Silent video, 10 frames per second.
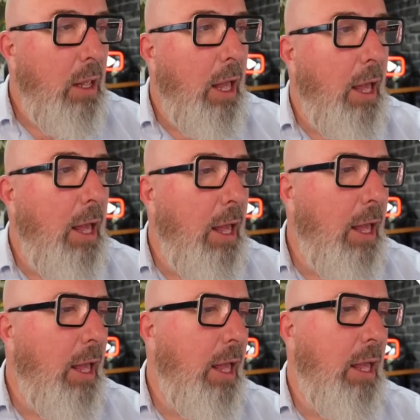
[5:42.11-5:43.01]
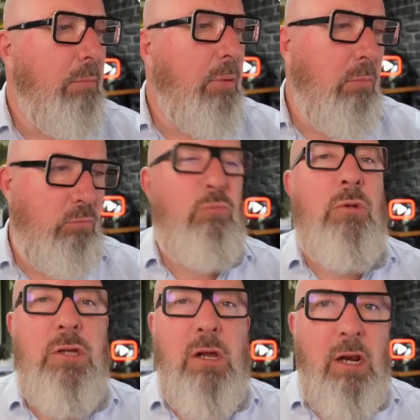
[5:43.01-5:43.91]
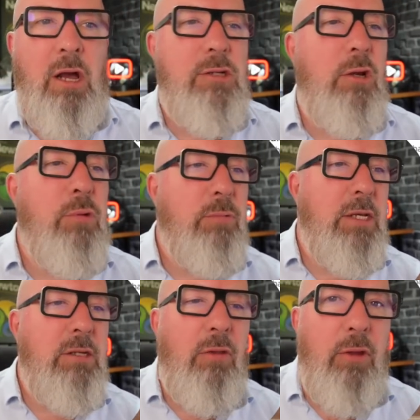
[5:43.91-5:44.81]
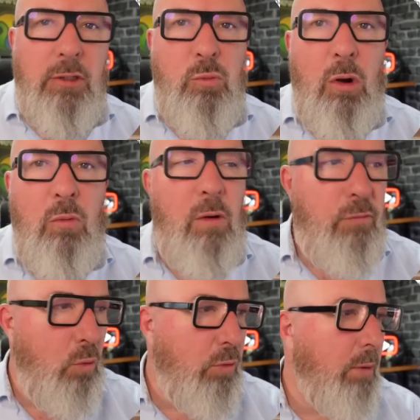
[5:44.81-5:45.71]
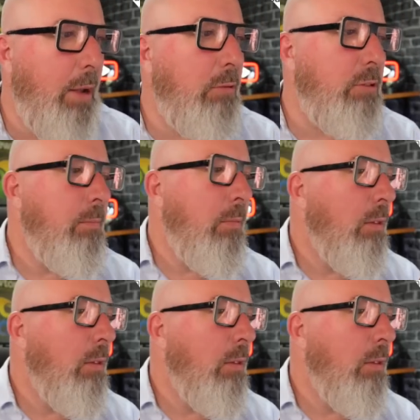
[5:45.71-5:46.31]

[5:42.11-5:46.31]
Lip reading: but certainly a nice looking property, so I think it's well worth talking about.